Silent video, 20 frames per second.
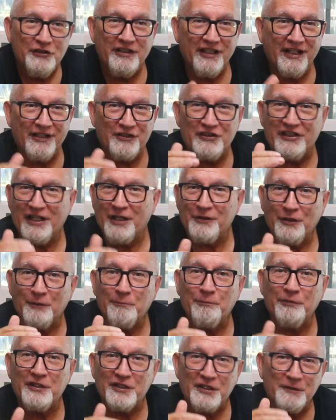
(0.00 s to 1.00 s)
you got to stand
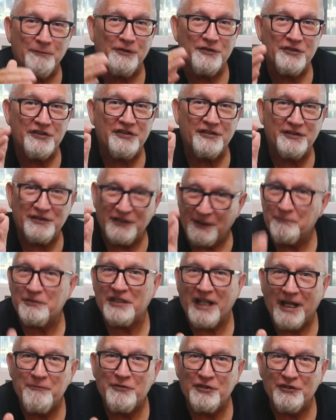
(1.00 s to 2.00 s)
on principles
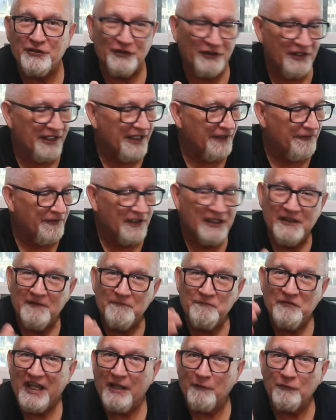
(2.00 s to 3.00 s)
sometimes in your
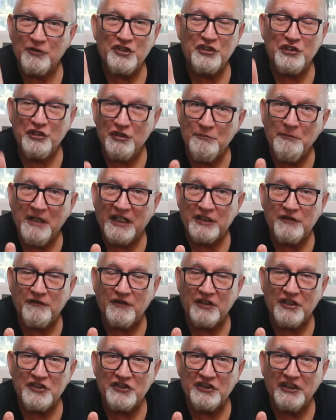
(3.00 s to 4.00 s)
life. That was too much
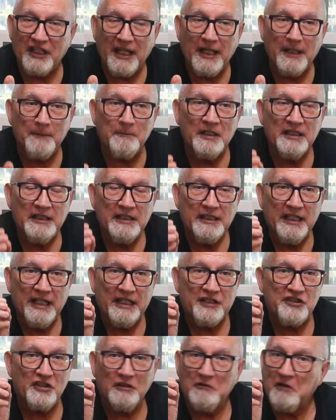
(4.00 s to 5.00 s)
for this game,
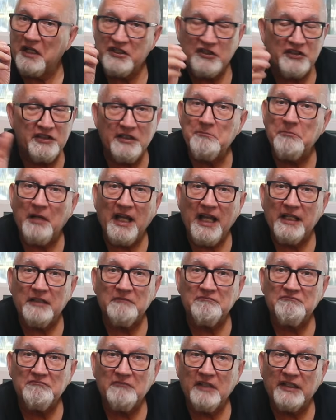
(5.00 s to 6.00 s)
and so I just didn't buy
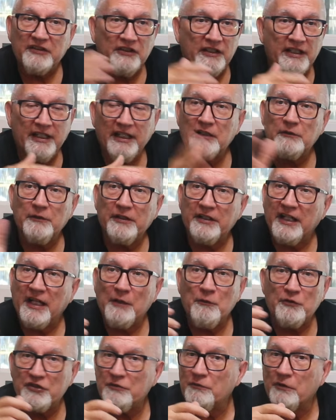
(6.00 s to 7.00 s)
it. I said, heck with it,
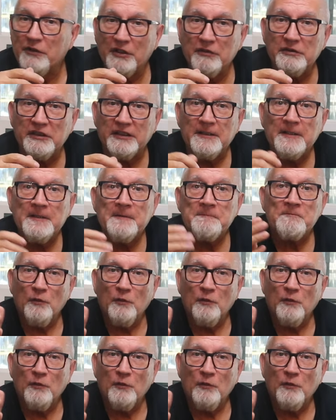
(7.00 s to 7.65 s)
I would will on it.